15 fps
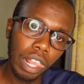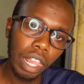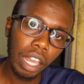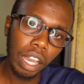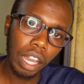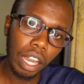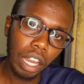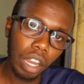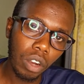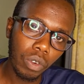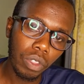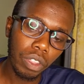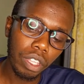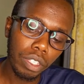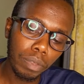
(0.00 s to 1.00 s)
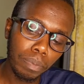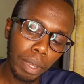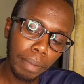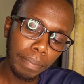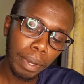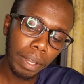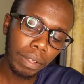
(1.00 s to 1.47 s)
on this
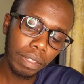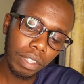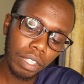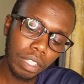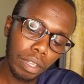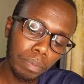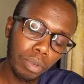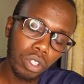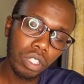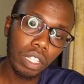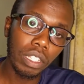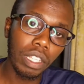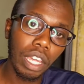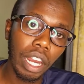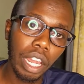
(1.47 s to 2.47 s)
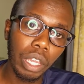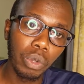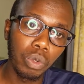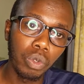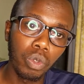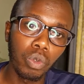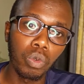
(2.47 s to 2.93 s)
paper. This is the process that I
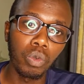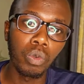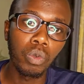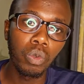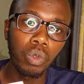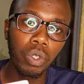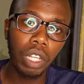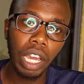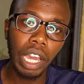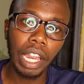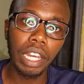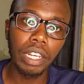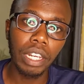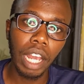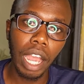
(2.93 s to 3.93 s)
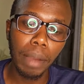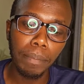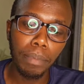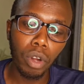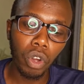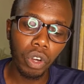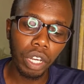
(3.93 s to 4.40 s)
use to start a
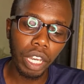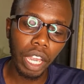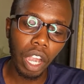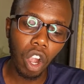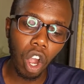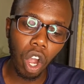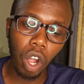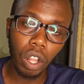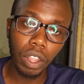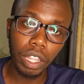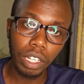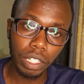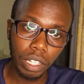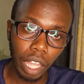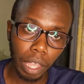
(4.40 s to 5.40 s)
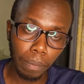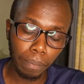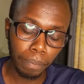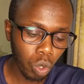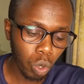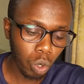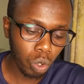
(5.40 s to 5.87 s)
blog all the time.
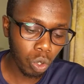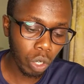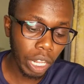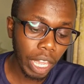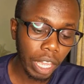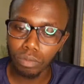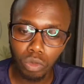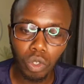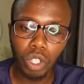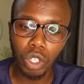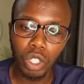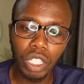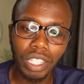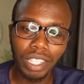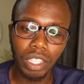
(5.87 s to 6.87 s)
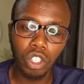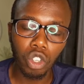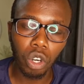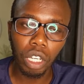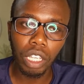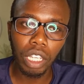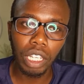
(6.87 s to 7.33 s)
So today we're not just
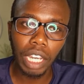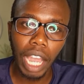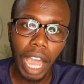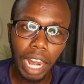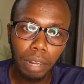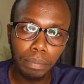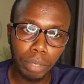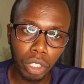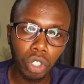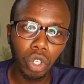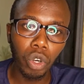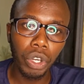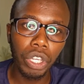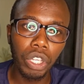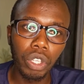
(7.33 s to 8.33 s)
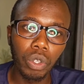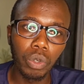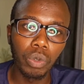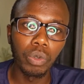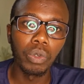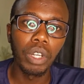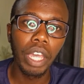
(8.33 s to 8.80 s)
talking. I'll be showing
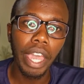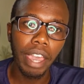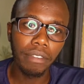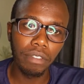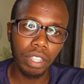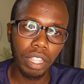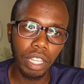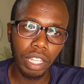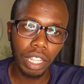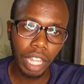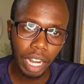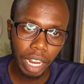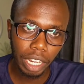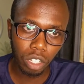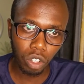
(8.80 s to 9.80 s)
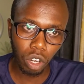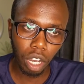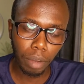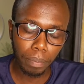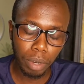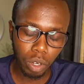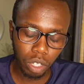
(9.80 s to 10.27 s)
you everything that I talk
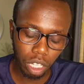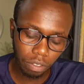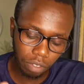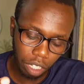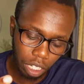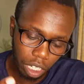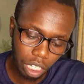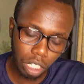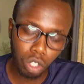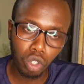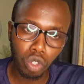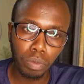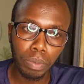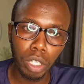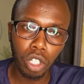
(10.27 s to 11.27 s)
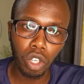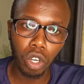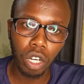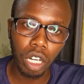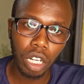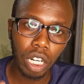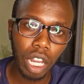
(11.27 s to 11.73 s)
about. If it needs to be
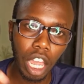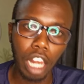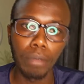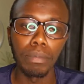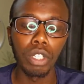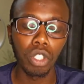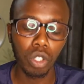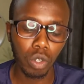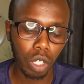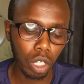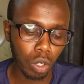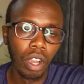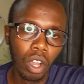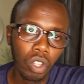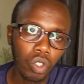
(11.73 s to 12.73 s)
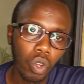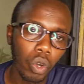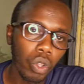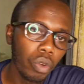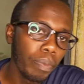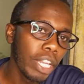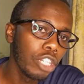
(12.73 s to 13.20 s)
shown, I'll be showing you. So
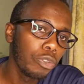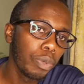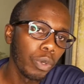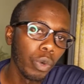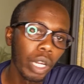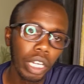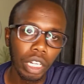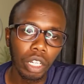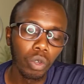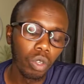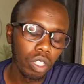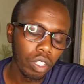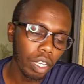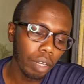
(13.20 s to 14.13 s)
you might be wondering what's a